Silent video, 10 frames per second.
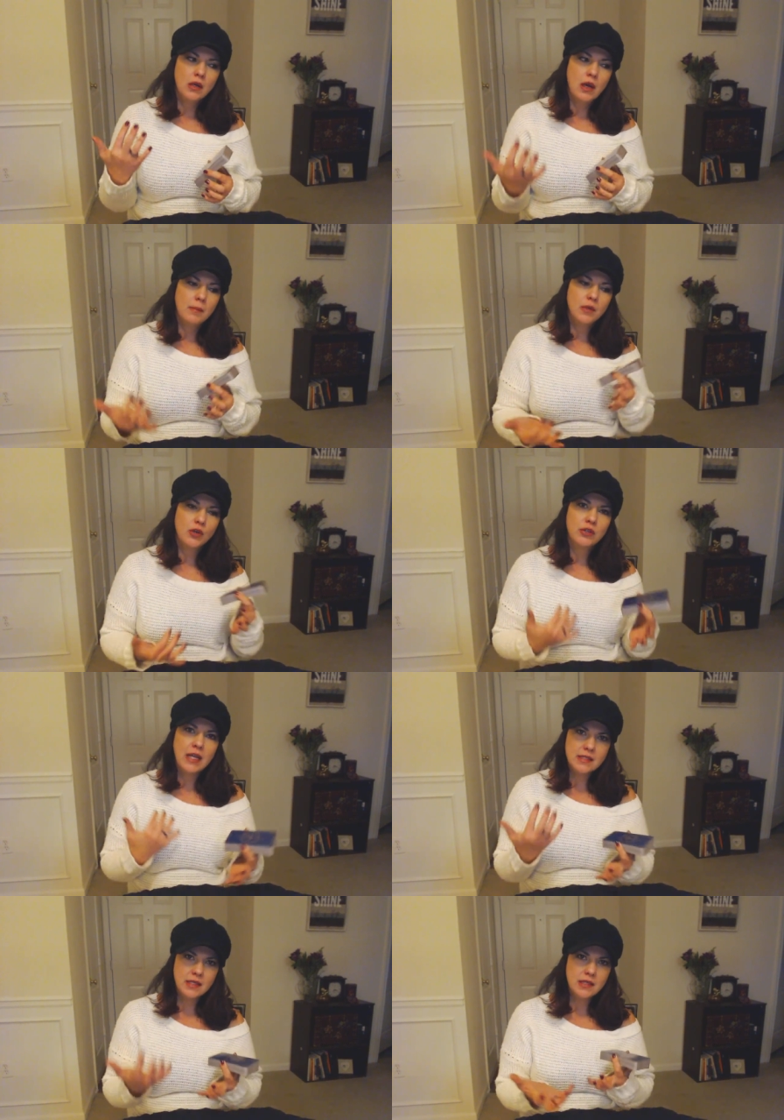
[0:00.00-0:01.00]
um, learn
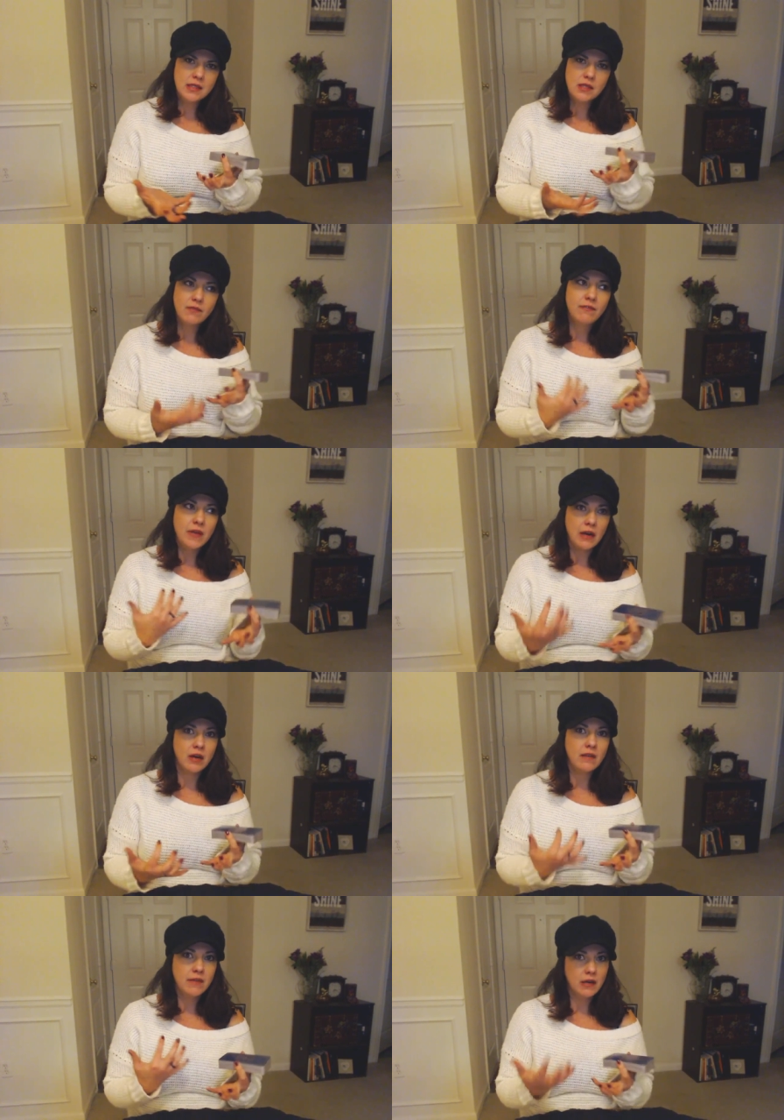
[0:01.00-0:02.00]
lessons,
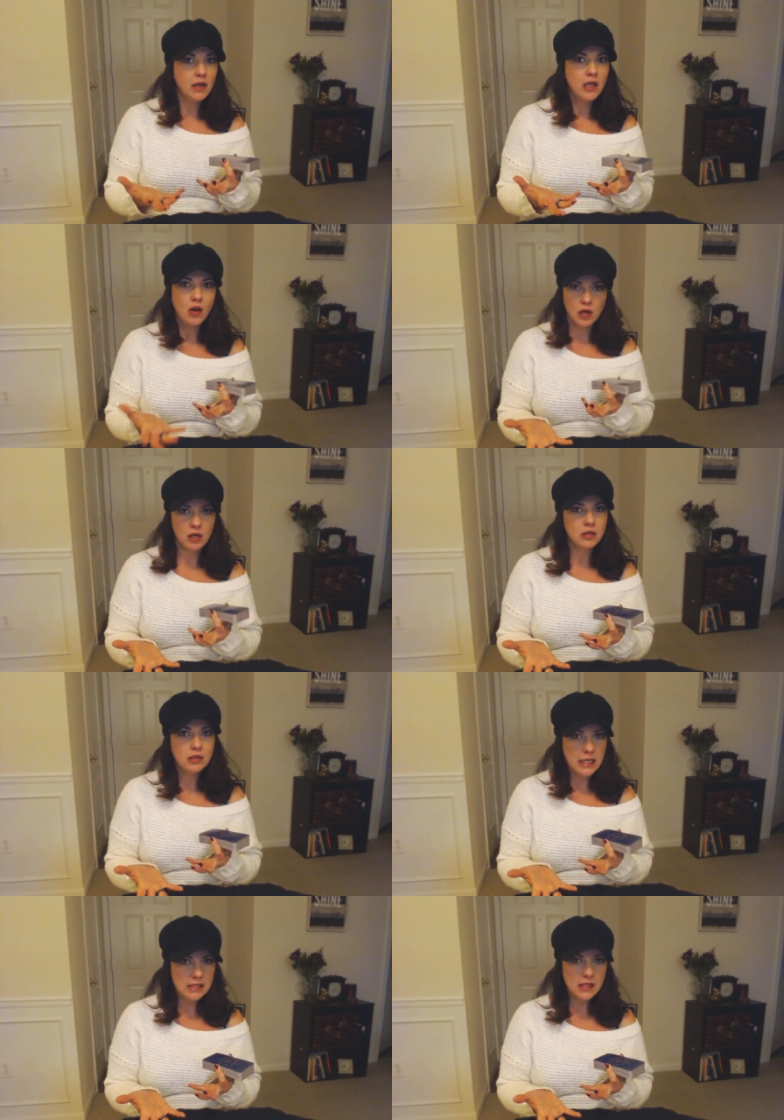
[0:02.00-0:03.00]
very, very
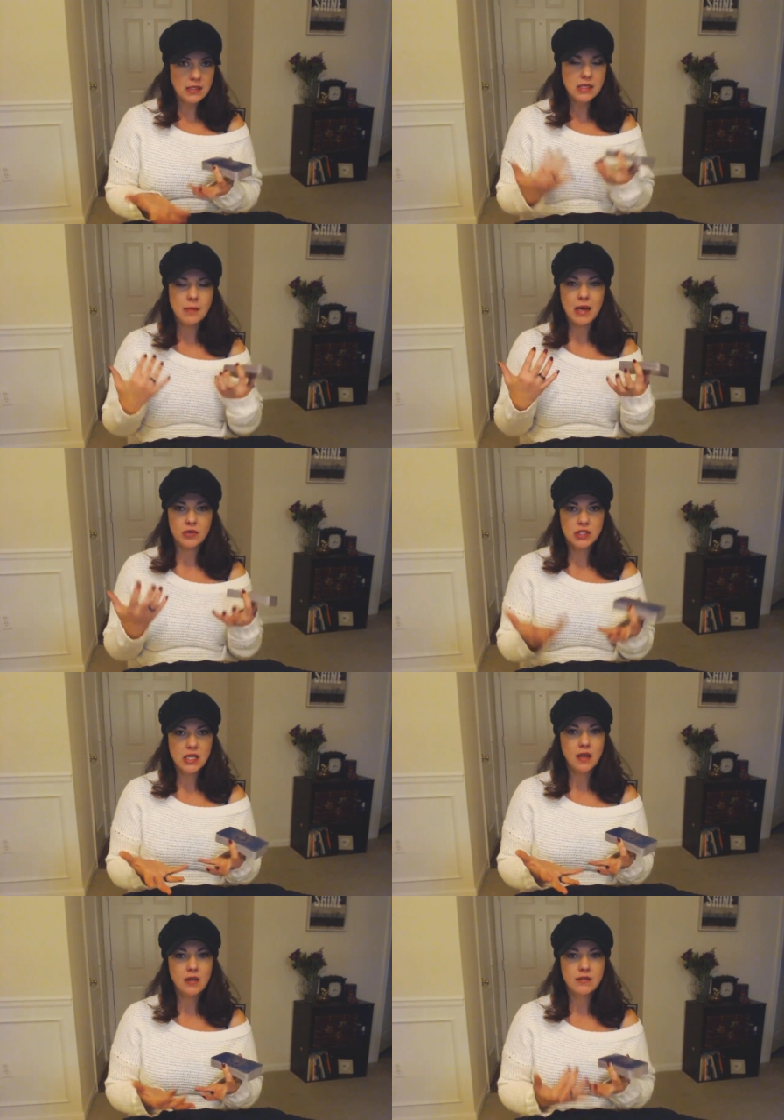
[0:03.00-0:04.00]
hard lessons about
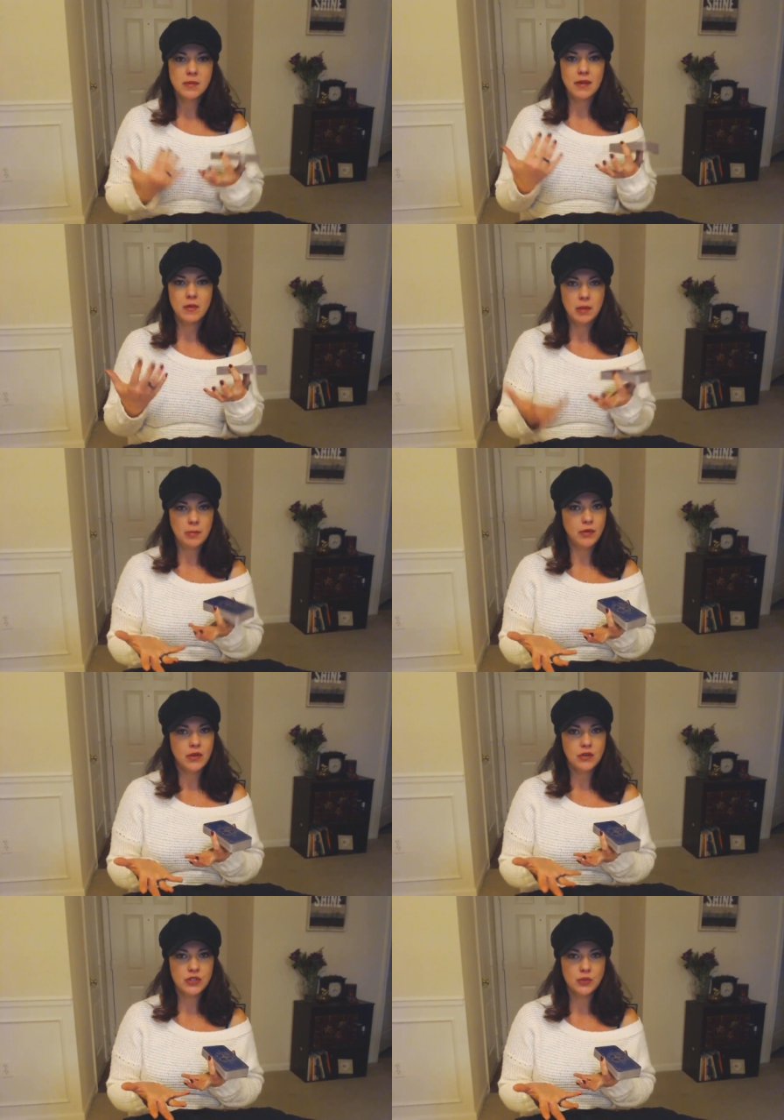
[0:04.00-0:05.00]
ourselves, about the people
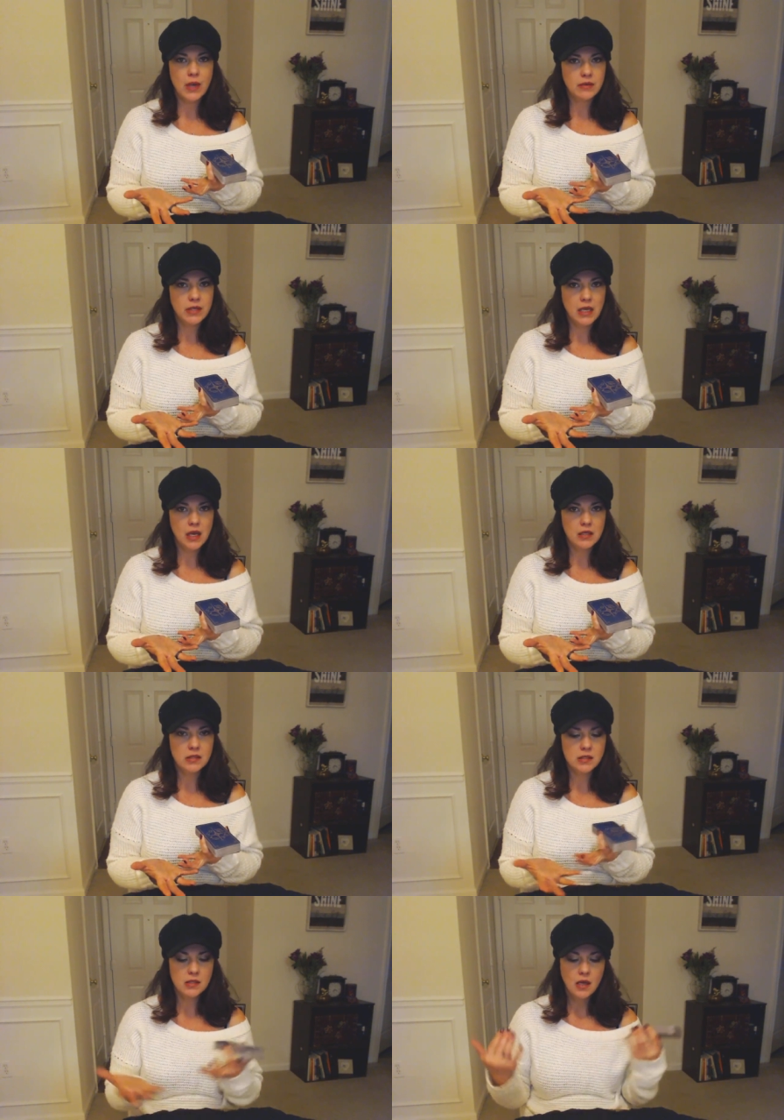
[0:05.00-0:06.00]
that are surrounding
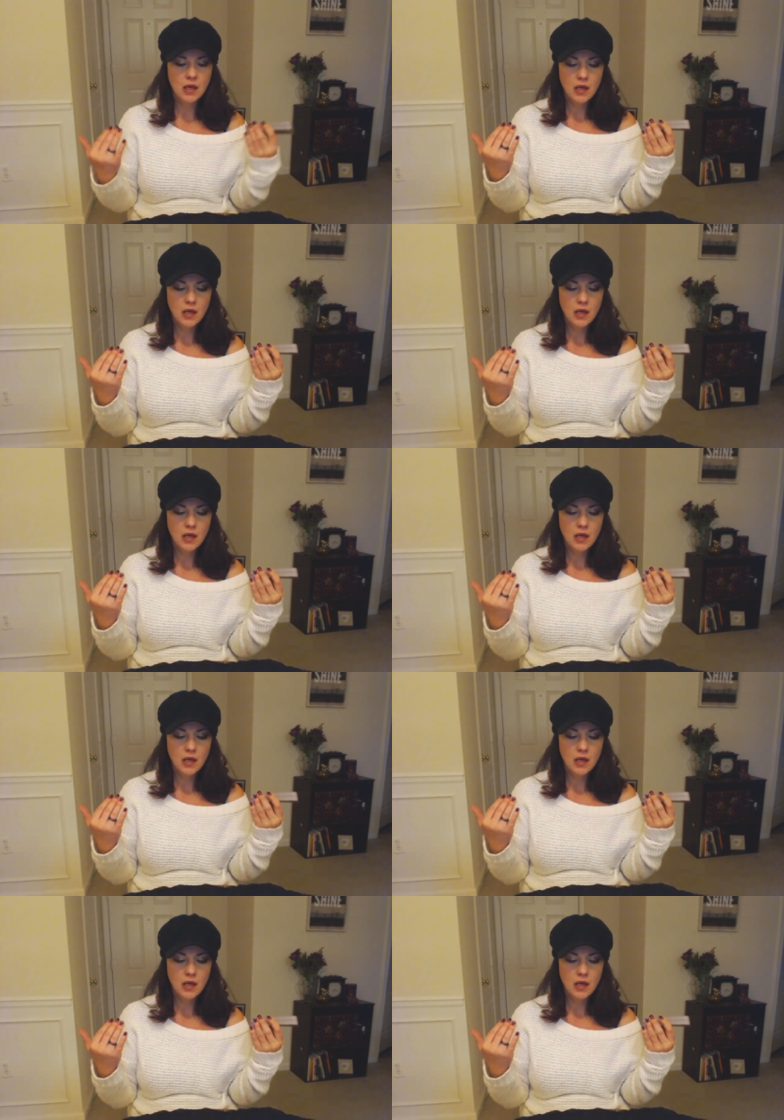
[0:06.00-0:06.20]
us.